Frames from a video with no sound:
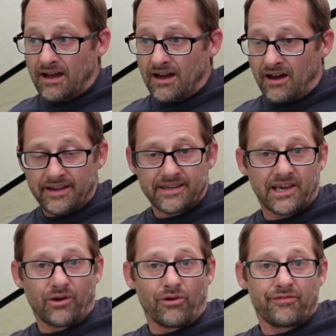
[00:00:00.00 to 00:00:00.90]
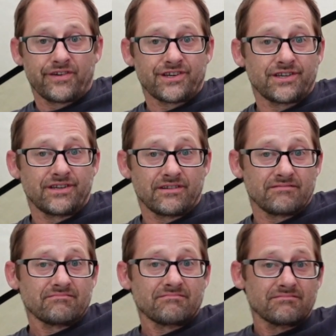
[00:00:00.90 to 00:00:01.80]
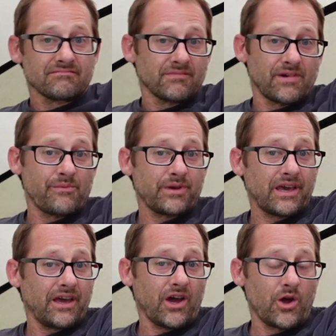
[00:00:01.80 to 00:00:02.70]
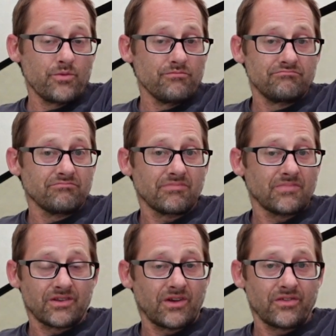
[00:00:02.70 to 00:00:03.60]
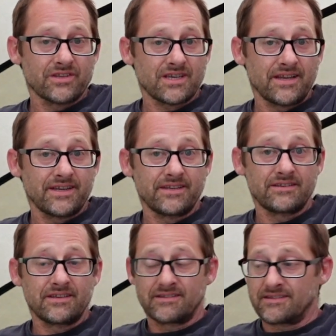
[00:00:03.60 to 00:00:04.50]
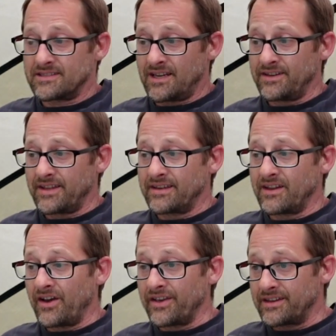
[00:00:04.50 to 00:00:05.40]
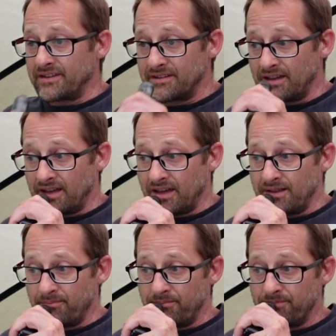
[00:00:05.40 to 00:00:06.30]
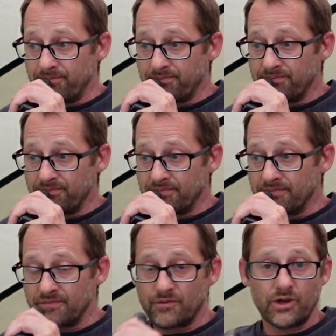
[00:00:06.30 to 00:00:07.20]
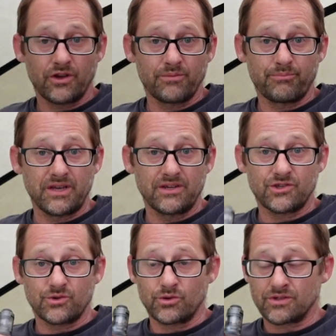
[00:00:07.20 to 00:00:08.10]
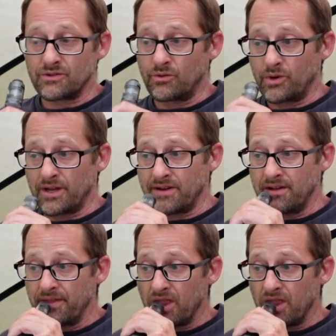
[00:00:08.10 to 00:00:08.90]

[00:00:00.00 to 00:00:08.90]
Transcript: I can go off fishing when we get home on the Sunday night. If we go to the beach or whatever.